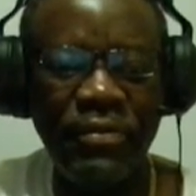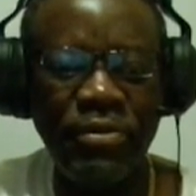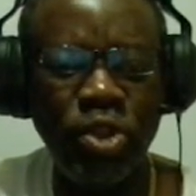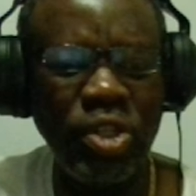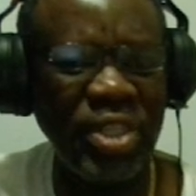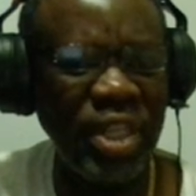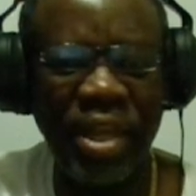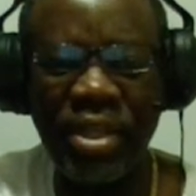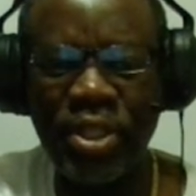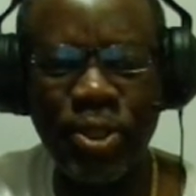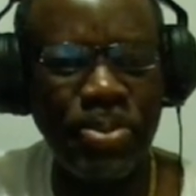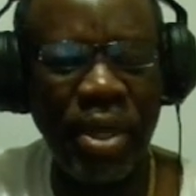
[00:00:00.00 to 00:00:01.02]
Just getting
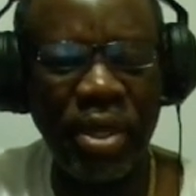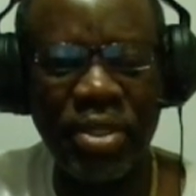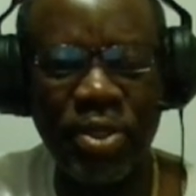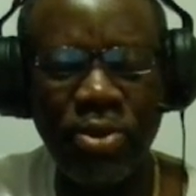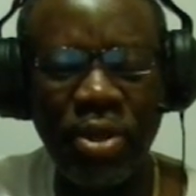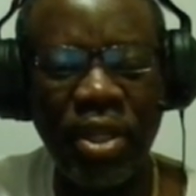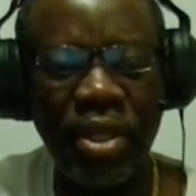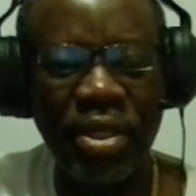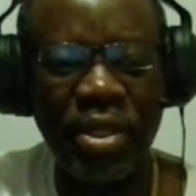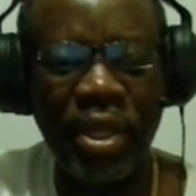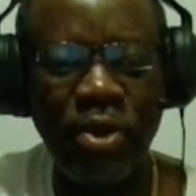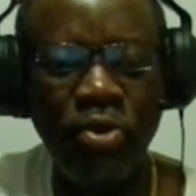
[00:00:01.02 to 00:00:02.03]
space, really.
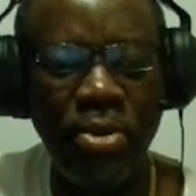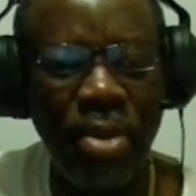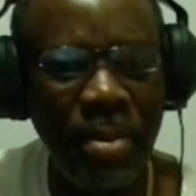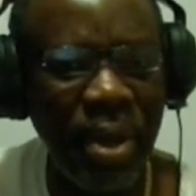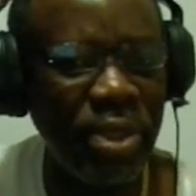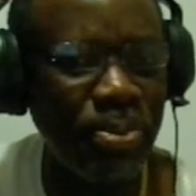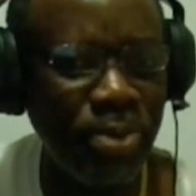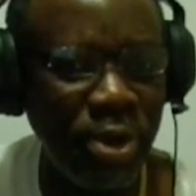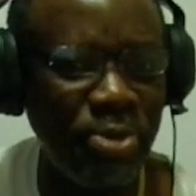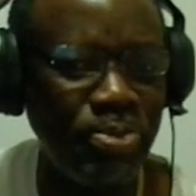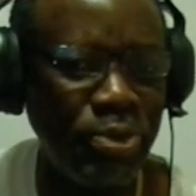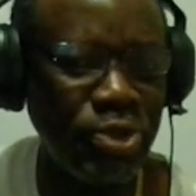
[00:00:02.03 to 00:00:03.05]
Remember the
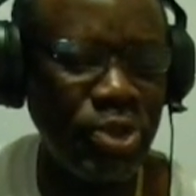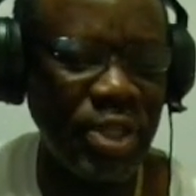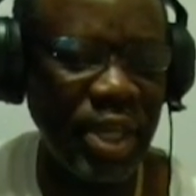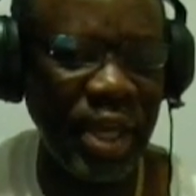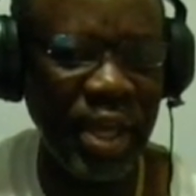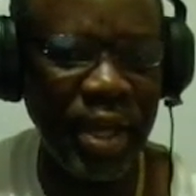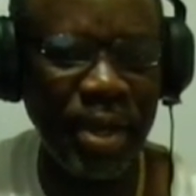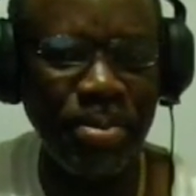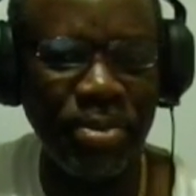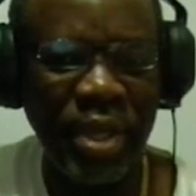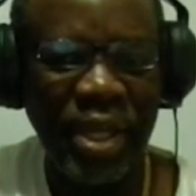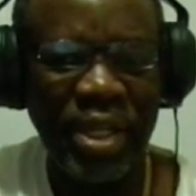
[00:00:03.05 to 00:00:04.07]
pawn push
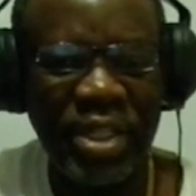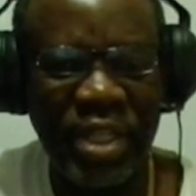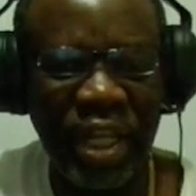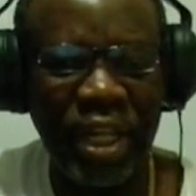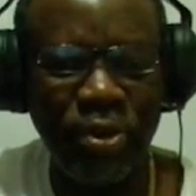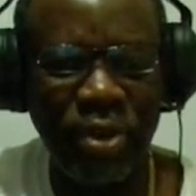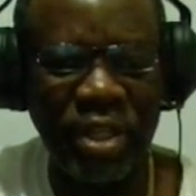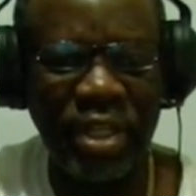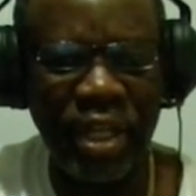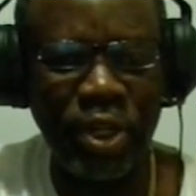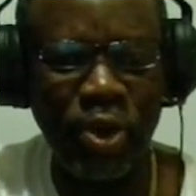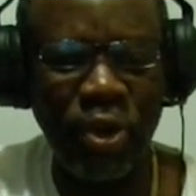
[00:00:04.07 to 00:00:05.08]
Dingley
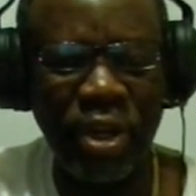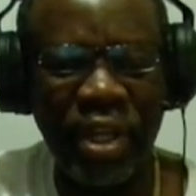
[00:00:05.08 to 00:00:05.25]
did during